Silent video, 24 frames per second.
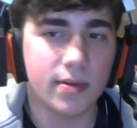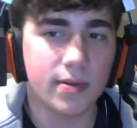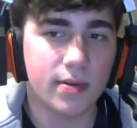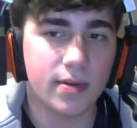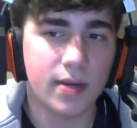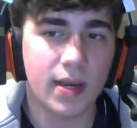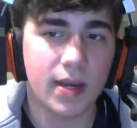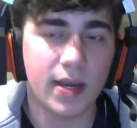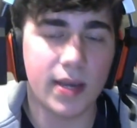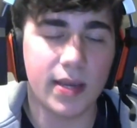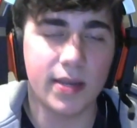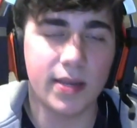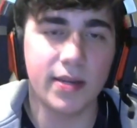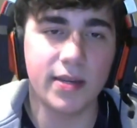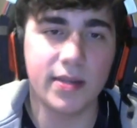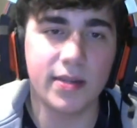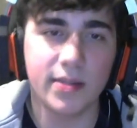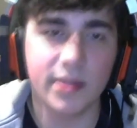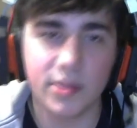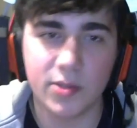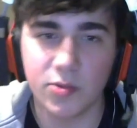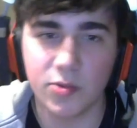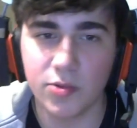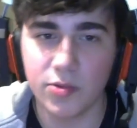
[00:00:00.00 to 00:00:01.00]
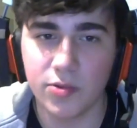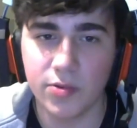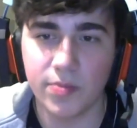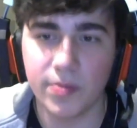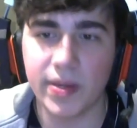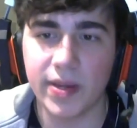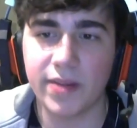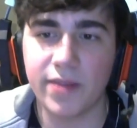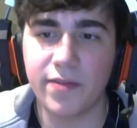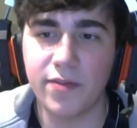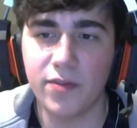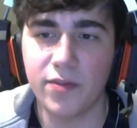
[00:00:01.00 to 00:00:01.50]
I needed to
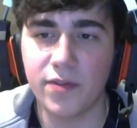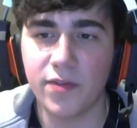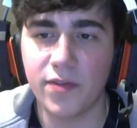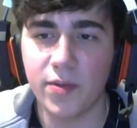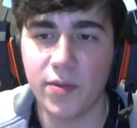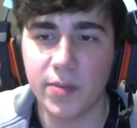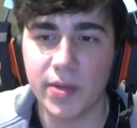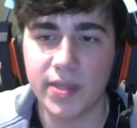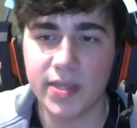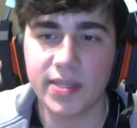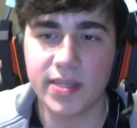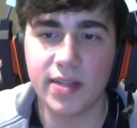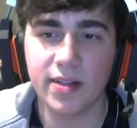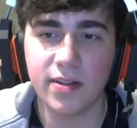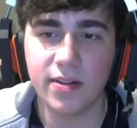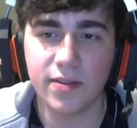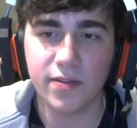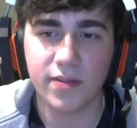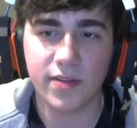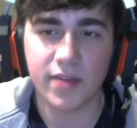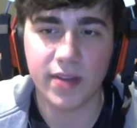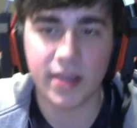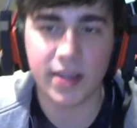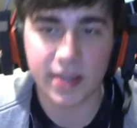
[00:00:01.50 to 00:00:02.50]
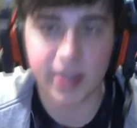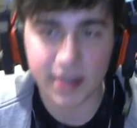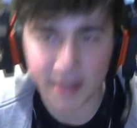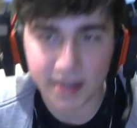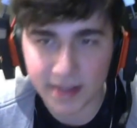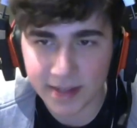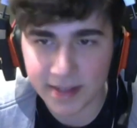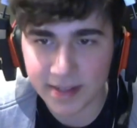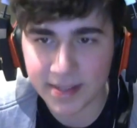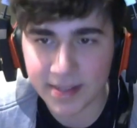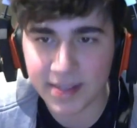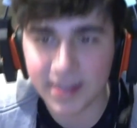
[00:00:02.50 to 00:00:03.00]
make food for myself
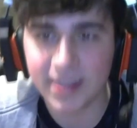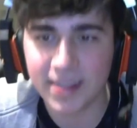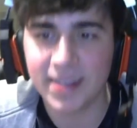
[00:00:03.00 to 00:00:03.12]
and